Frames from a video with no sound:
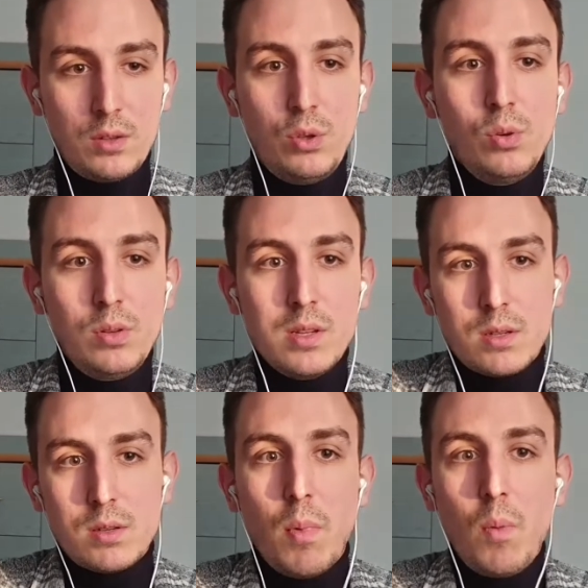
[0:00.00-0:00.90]
do these
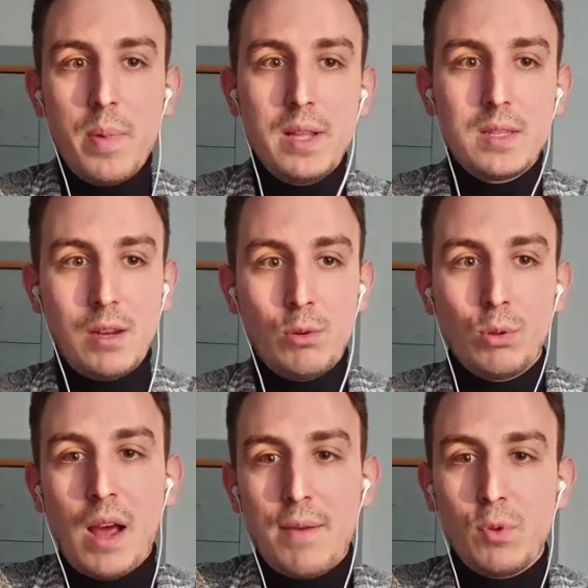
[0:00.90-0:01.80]
small bits and you
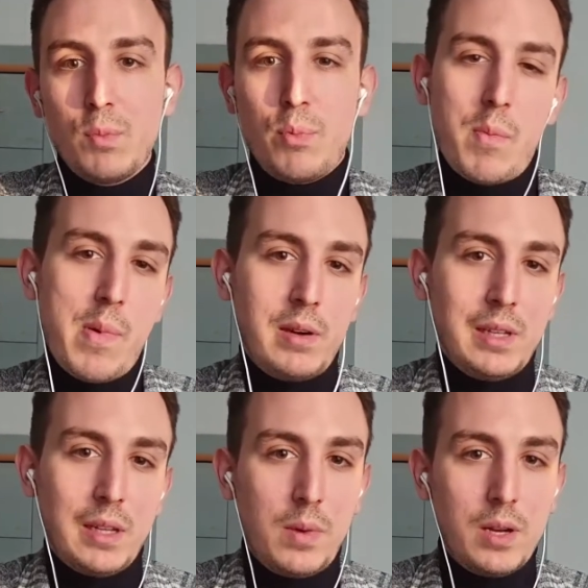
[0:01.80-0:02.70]
don't have to prepare
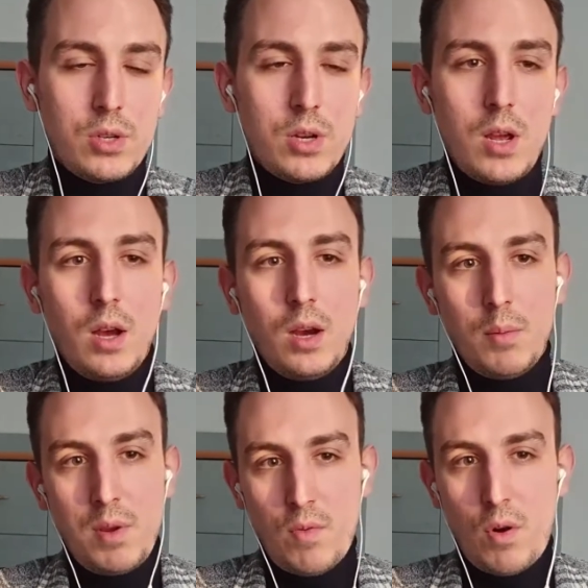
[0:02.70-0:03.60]
that much
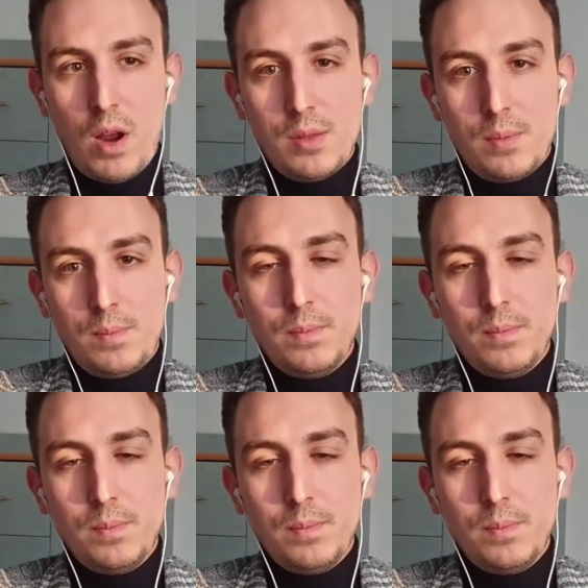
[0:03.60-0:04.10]
beforehand.